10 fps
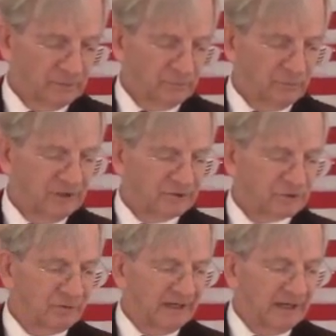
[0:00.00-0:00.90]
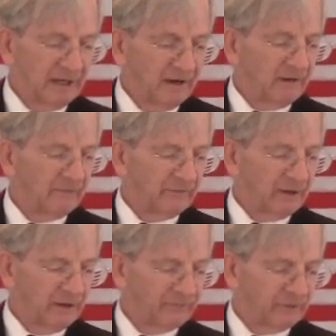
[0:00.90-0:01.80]
true to his great
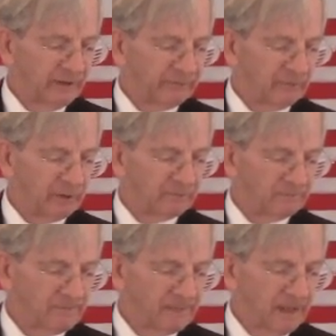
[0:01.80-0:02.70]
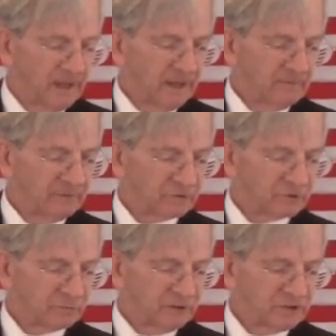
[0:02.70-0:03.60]
love for everyone,
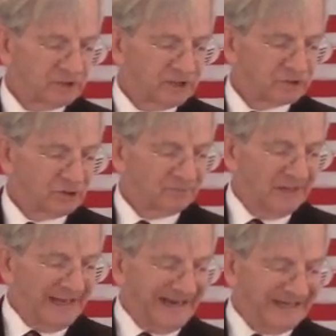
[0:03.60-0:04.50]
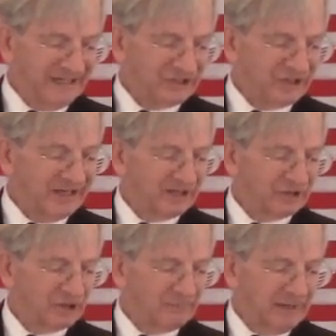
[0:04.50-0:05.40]
verse 3 says, and he said
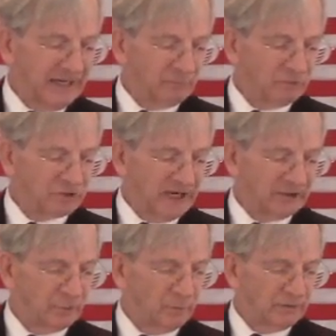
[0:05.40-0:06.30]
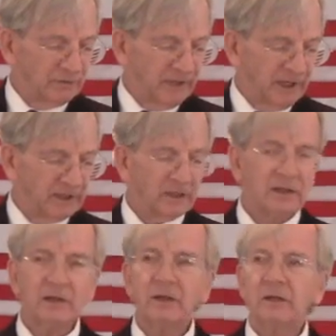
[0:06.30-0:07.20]
unto the man which had the withered
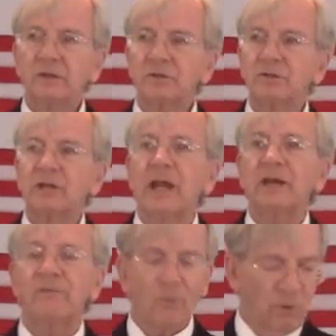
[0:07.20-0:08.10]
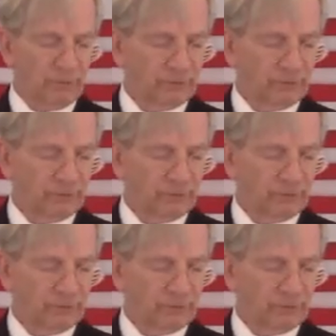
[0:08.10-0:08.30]
hand, stand forth.